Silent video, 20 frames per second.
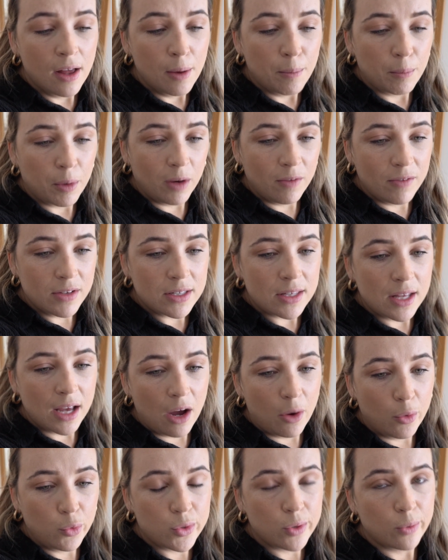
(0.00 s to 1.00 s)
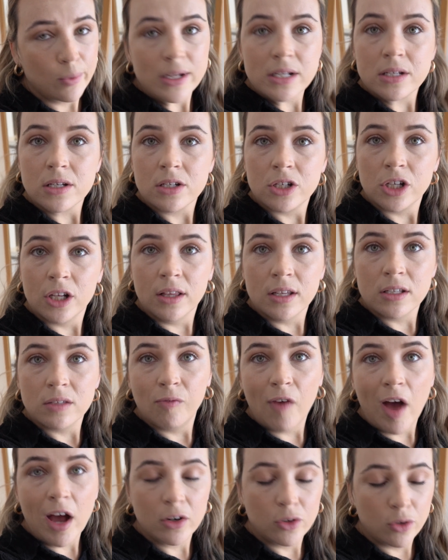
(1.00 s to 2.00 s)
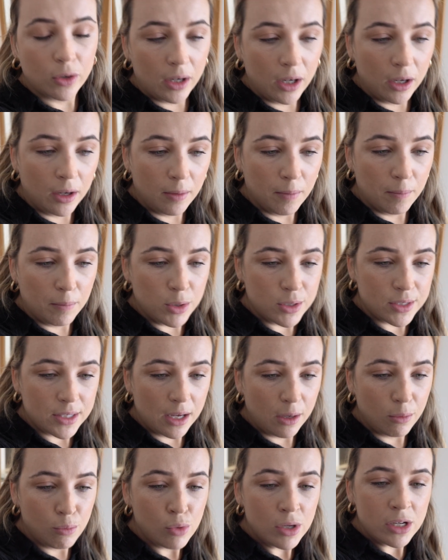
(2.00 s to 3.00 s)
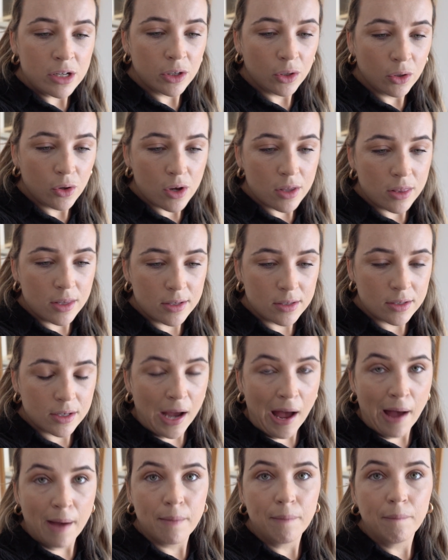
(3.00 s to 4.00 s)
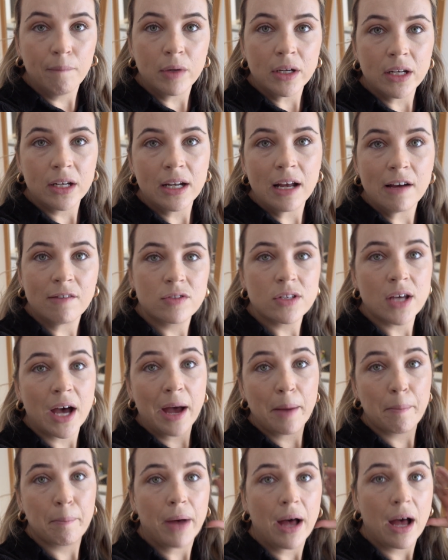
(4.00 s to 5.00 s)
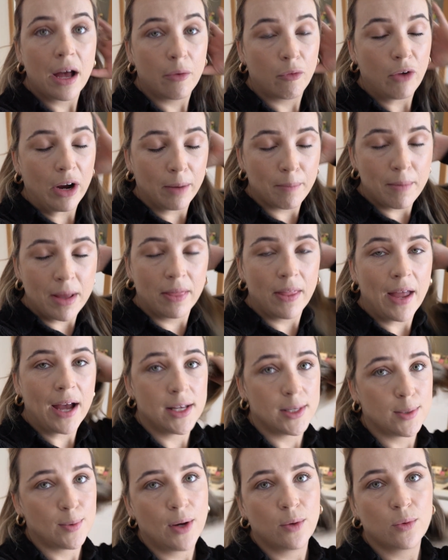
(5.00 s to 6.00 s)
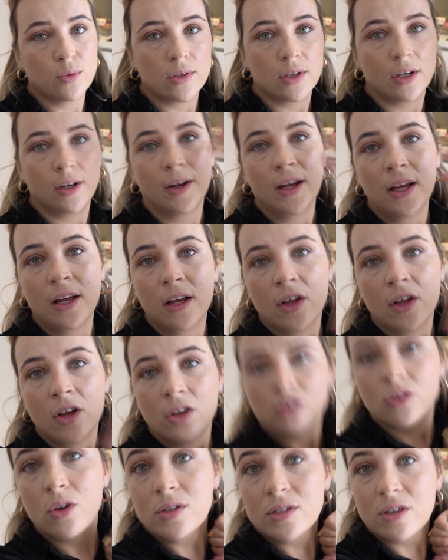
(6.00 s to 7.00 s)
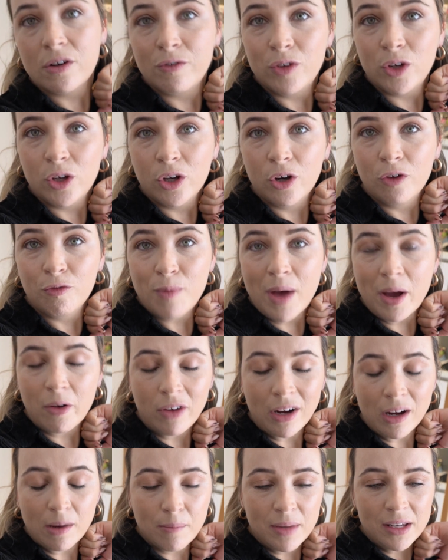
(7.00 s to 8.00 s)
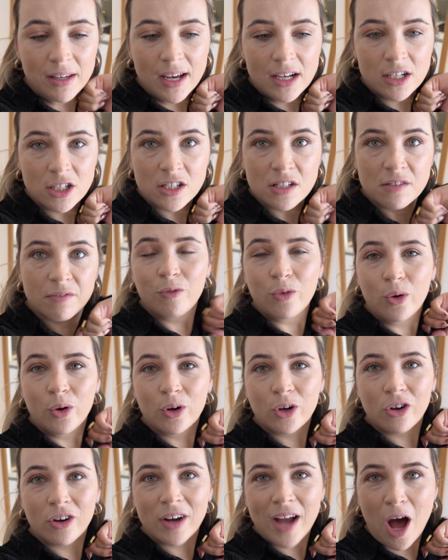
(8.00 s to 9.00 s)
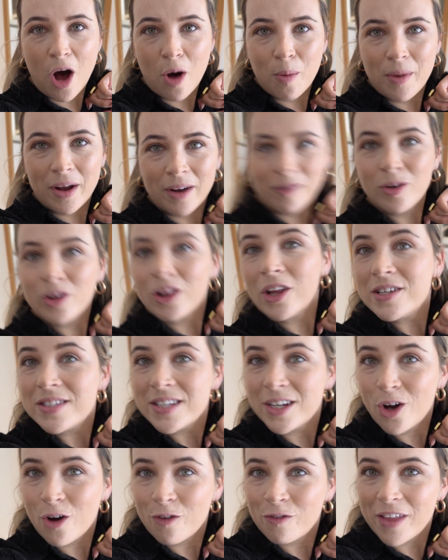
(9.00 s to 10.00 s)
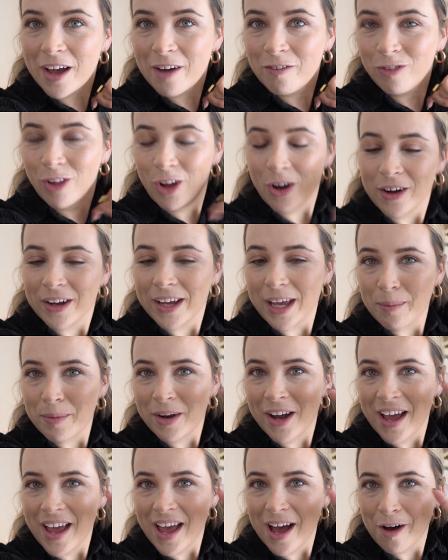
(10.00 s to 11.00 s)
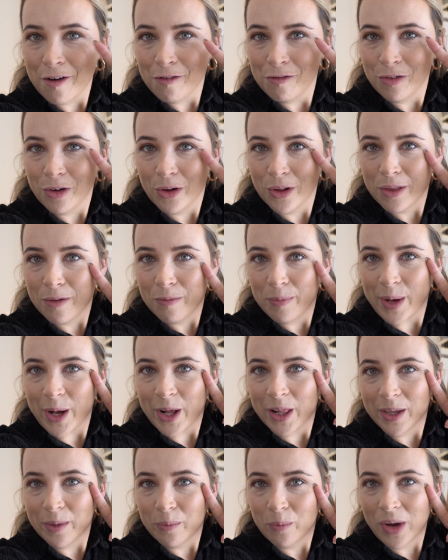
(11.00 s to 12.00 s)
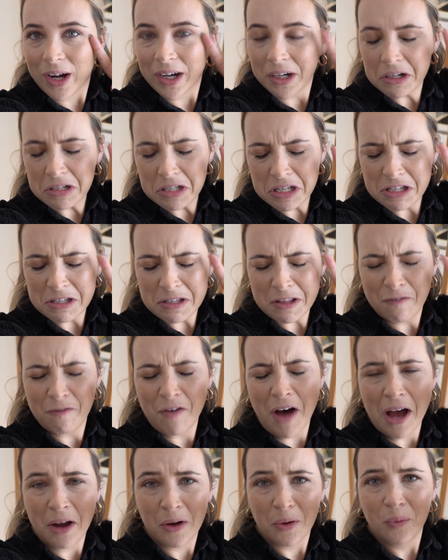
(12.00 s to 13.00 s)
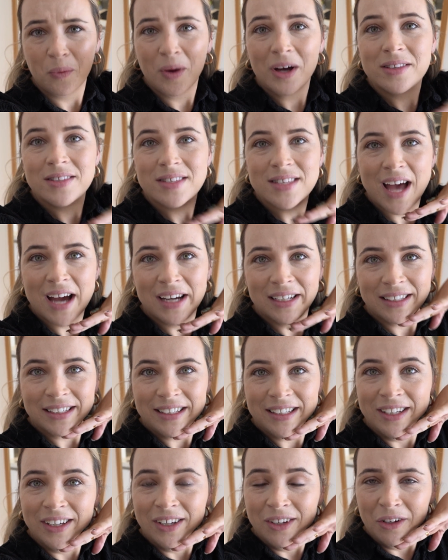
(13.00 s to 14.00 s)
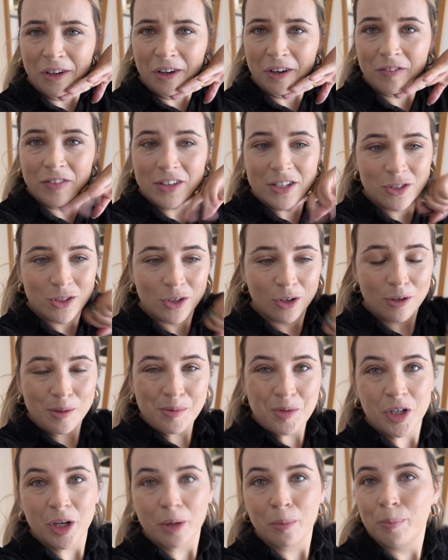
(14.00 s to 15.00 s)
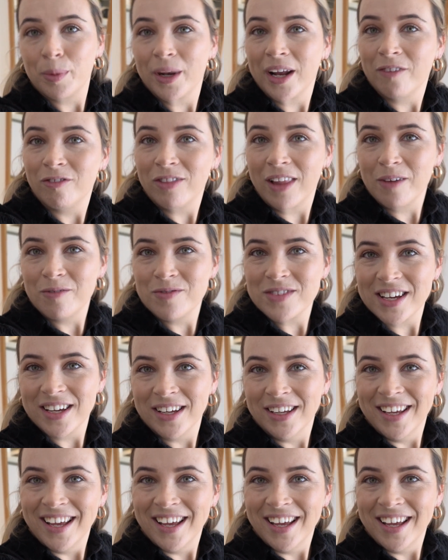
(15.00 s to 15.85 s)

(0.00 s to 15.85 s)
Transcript: Previously I also went to Schindler's Factory Museum. We didn't go this time, we didn't have time, but I recommend that as well. So those are a few of my recommendations for Krakow. But I'm closing off that vlog. Keep an eye out for the Berlin one because it's the final one, sadly, of this Europe trip, but I've loved it.